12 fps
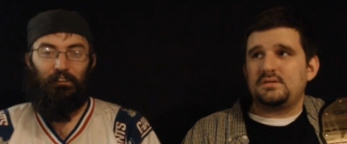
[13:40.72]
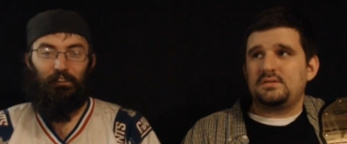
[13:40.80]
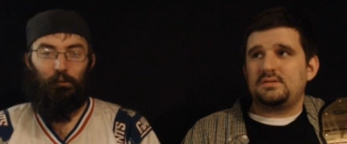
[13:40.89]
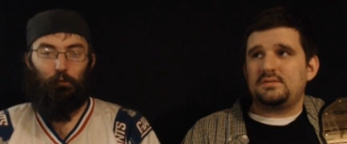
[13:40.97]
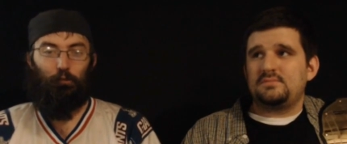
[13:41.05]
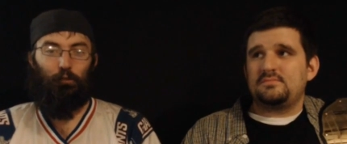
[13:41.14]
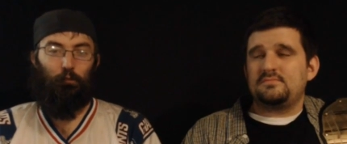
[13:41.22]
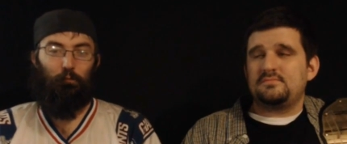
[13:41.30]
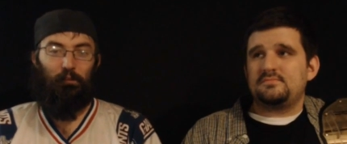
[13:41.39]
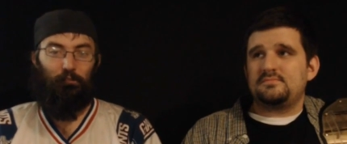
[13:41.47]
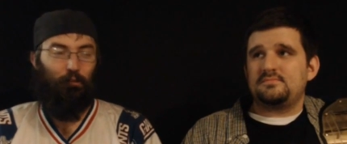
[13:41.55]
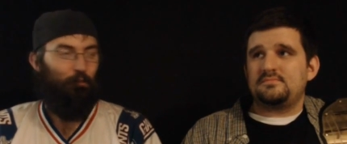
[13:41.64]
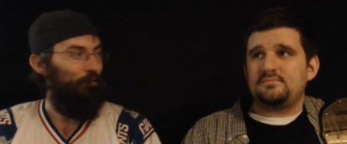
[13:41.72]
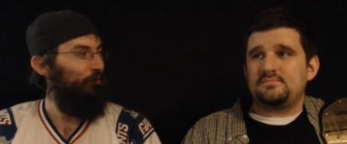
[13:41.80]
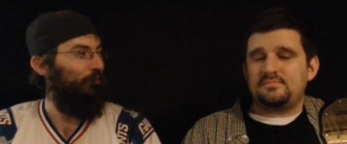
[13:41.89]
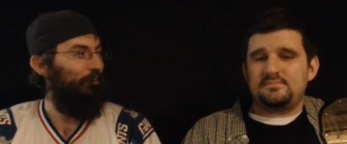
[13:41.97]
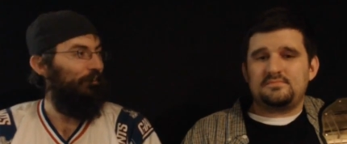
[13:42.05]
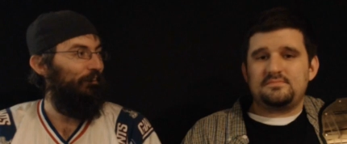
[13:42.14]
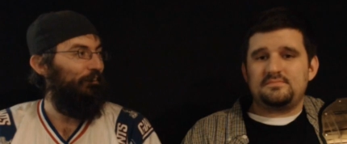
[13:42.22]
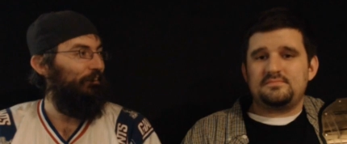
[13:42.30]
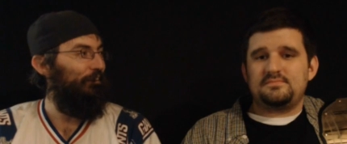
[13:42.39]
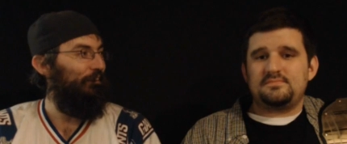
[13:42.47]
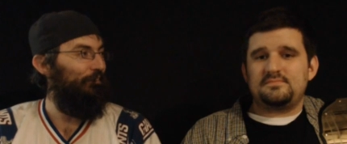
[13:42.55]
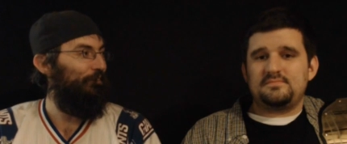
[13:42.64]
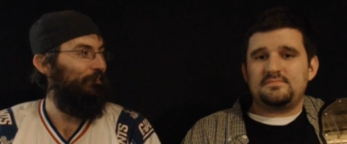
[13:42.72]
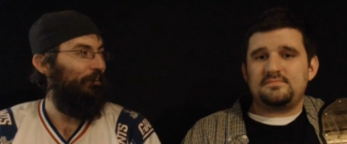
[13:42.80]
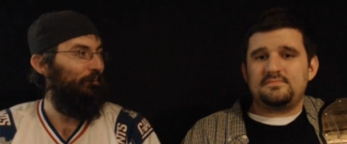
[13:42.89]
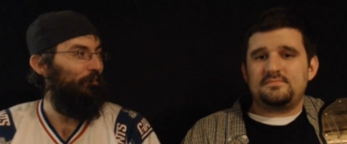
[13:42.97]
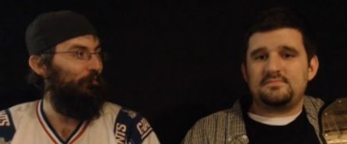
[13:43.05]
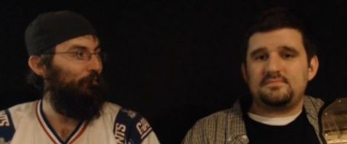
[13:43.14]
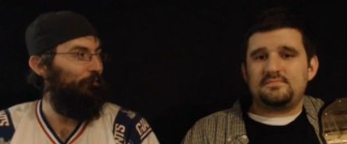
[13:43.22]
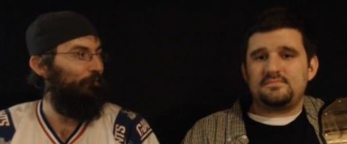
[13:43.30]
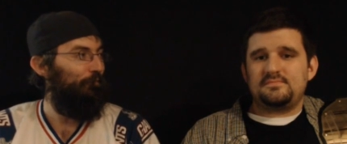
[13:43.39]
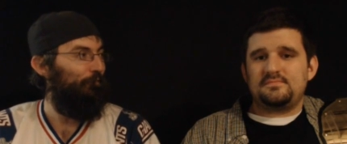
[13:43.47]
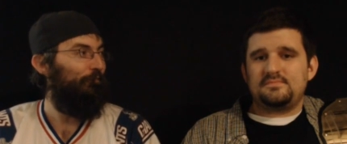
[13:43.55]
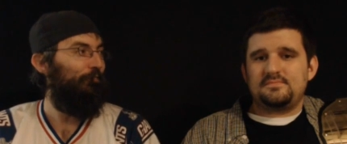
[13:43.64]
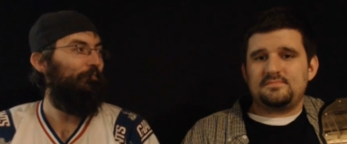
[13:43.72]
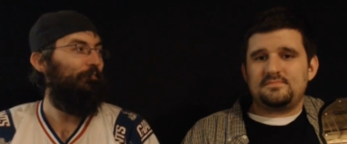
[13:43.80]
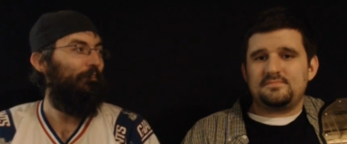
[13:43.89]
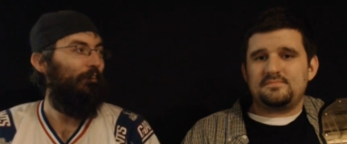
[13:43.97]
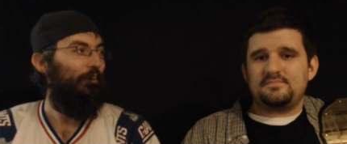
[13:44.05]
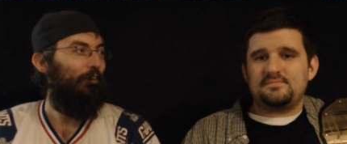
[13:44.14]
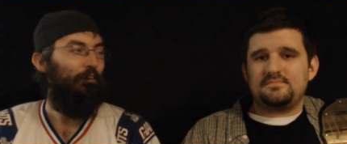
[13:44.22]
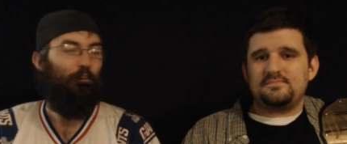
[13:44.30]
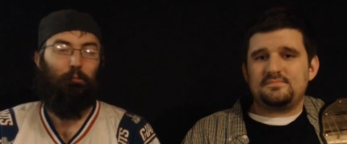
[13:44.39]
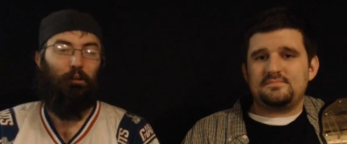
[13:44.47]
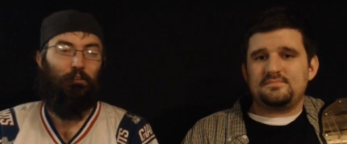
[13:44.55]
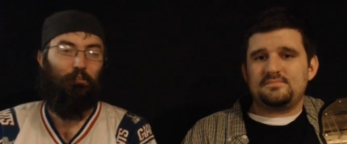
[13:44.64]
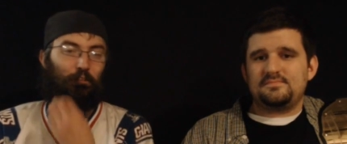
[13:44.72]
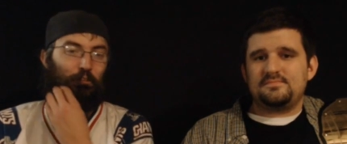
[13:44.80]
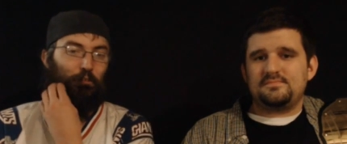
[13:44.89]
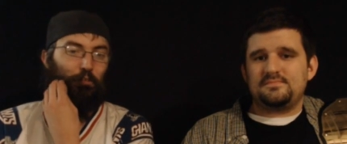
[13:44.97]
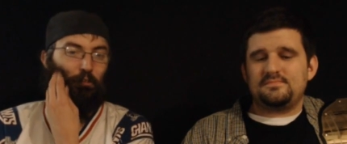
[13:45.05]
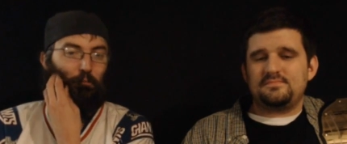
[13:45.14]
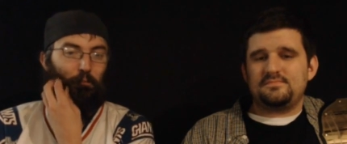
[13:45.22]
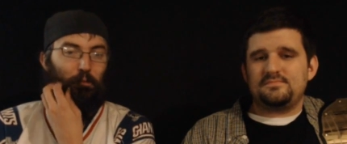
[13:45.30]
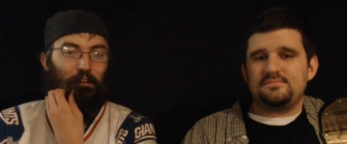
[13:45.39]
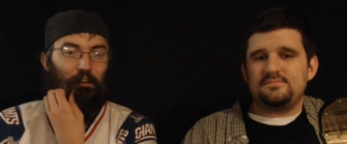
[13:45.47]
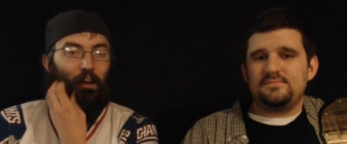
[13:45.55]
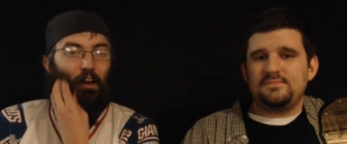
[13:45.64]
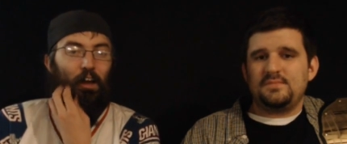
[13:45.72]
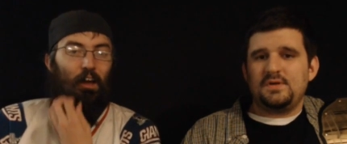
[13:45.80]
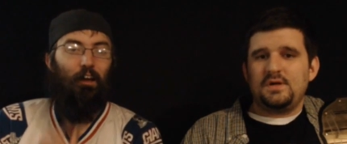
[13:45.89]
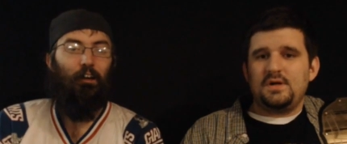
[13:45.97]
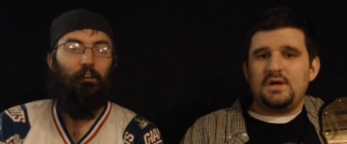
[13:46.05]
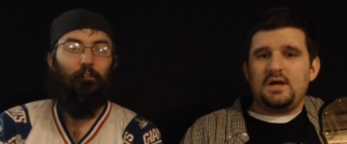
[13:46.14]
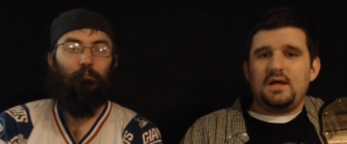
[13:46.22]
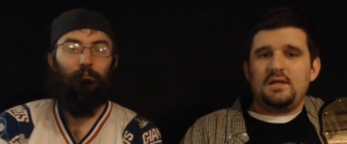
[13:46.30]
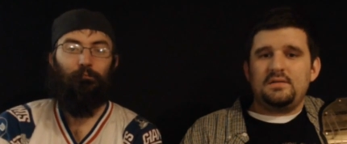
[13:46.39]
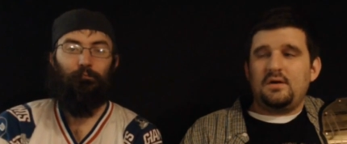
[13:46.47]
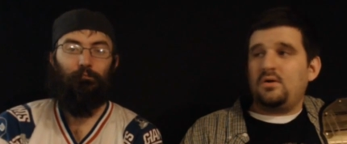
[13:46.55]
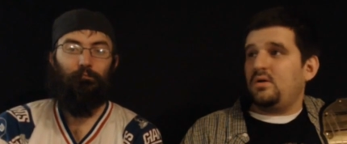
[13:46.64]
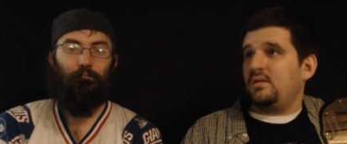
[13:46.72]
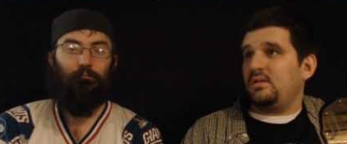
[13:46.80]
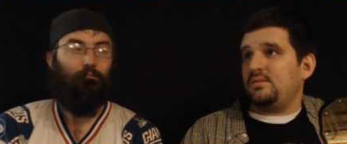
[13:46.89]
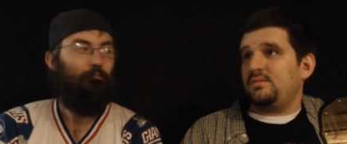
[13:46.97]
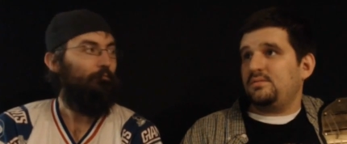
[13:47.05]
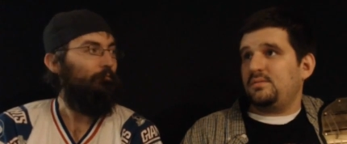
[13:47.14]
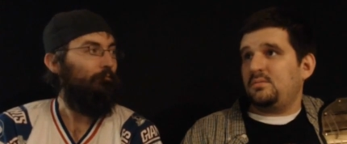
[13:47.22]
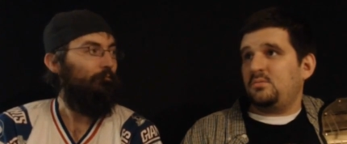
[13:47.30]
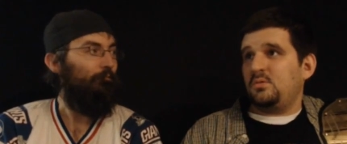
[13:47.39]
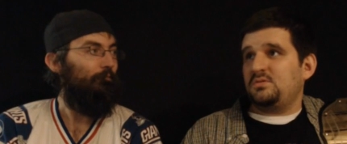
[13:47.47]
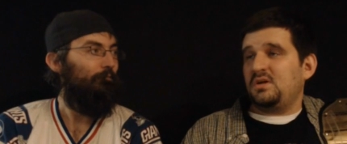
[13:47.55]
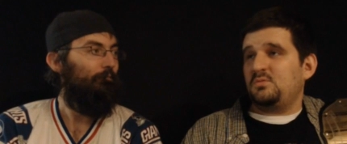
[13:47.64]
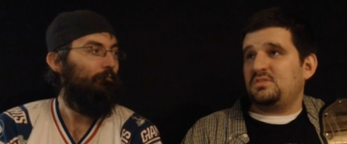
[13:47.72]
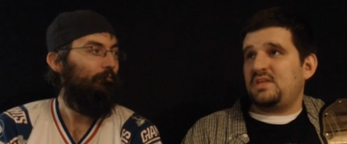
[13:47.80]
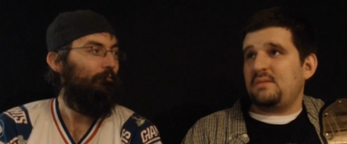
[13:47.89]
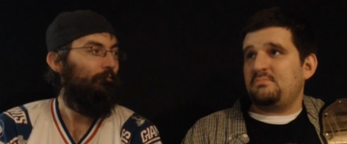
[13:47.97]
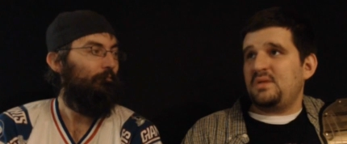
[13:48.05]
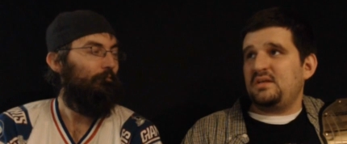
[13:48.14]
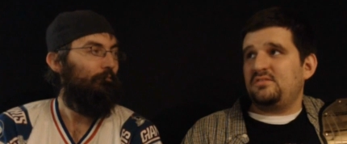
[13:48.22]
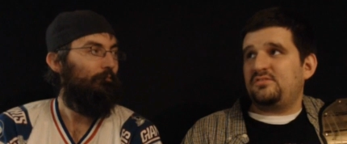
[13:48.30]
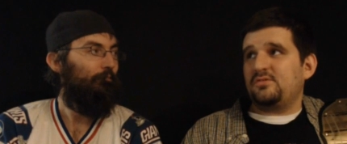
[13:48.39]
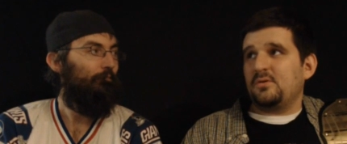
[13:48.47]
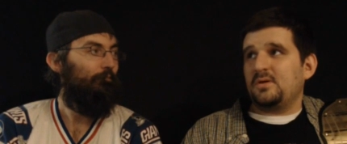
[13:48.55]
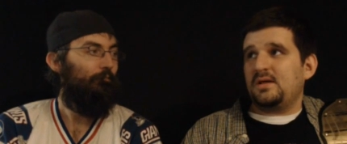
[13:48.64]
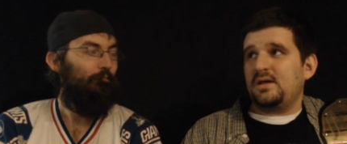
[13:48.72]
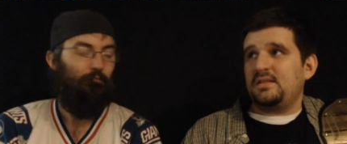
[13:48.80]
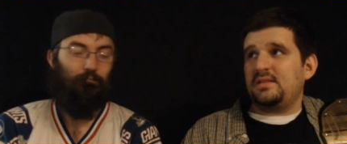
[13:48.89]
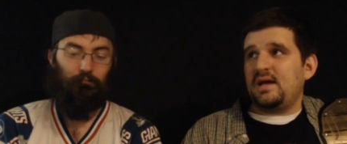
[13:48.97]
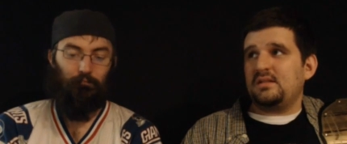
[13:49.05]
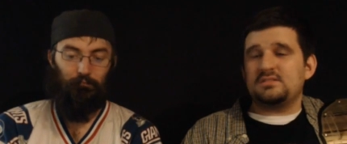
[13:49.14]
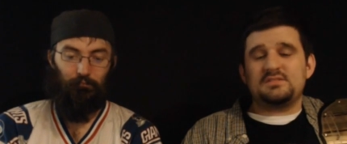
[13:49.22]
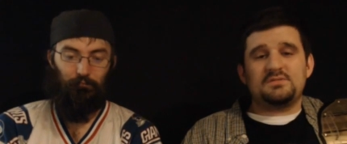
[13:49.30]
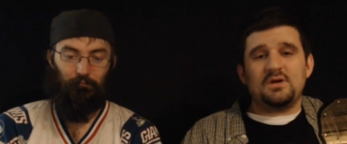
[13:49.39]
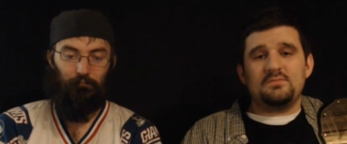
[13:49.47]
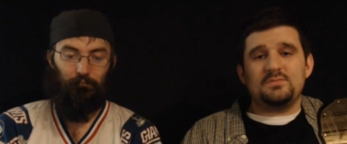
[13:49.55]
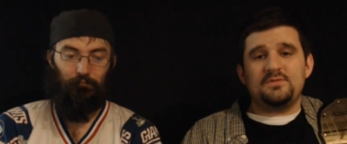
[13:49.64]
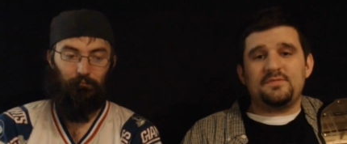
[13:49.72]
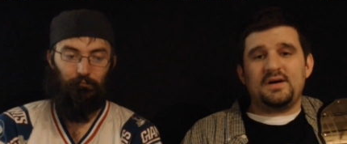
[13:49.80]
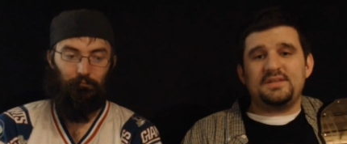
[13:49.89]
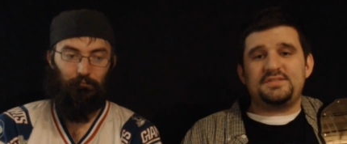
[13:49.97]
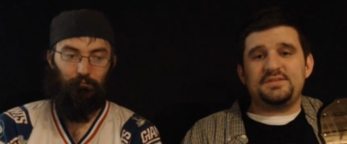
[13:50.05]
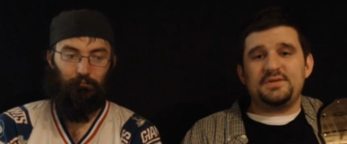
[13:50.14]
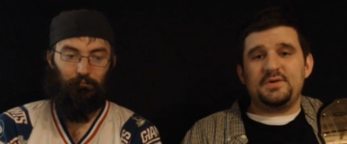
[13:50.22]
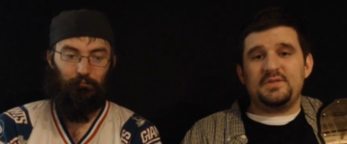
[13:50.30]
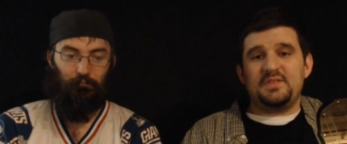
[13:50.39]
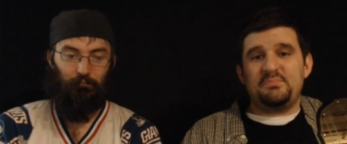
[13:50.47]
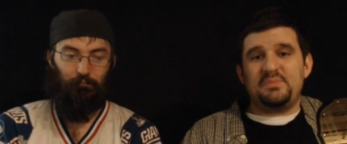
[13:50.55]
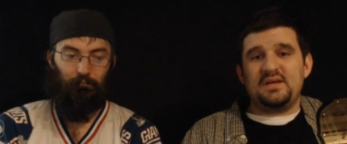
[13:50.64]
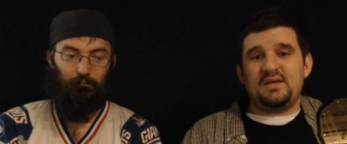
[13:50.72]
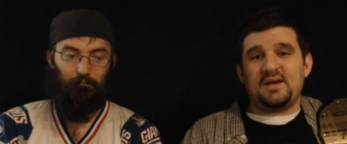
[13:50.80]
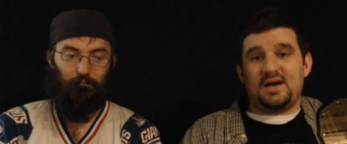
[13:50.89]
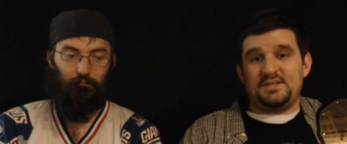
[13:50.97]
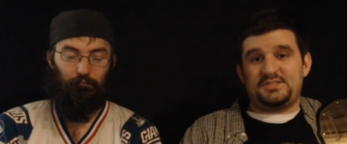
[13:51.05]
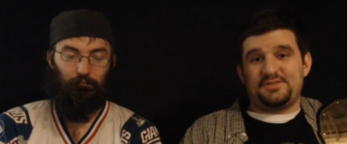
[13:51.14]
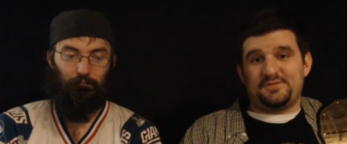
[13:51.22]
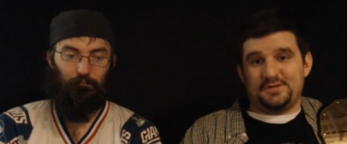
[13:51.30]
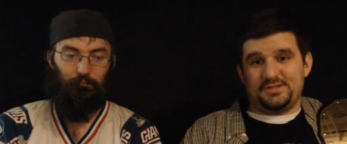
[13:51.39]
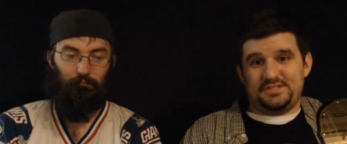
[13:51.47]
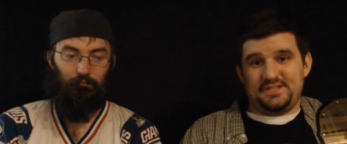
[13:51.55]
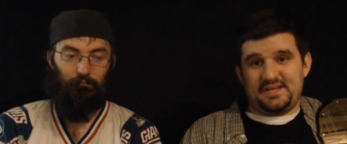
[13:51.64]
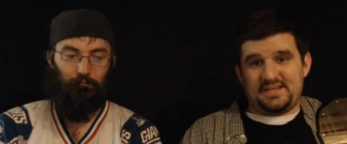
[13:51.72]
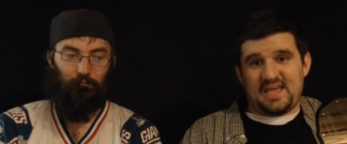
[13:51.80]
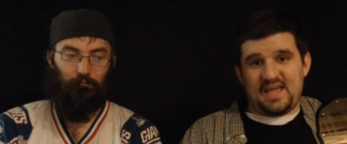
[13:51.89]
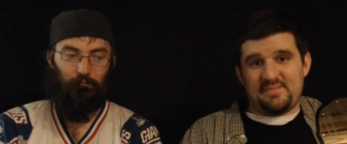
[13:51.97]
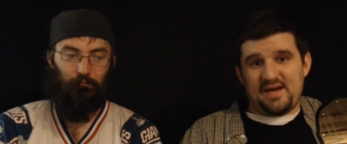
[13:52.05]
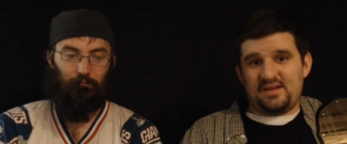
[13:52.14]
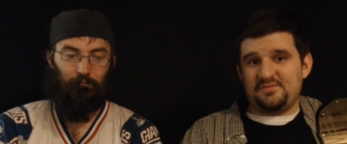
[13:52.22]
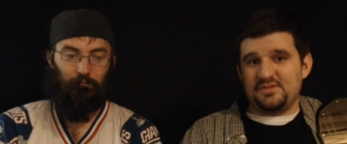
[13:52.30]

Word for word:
Speaker 1: you should be focusing on instead of the person you shouldn't be.
Speaker 2: Oh, well, we're done with that main storyline. Now let's go move on to the big controversy that came out of